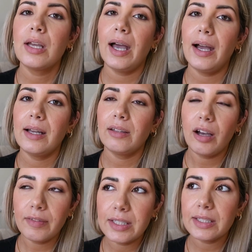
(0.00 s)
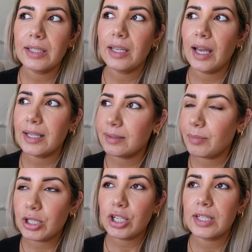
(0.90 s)
and obviously as
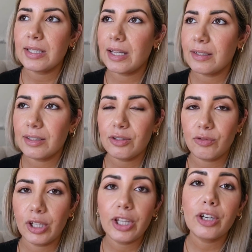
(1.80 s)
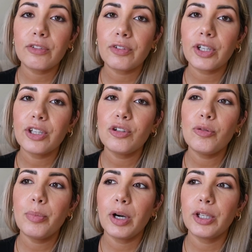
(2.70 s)
much as lettuce is really good for you
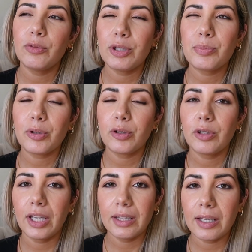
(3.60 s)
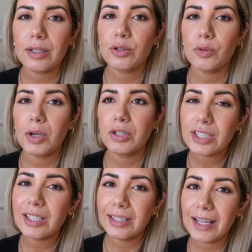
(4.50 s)
but you need protein next to it just
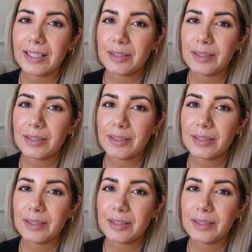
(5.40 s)
the lettuce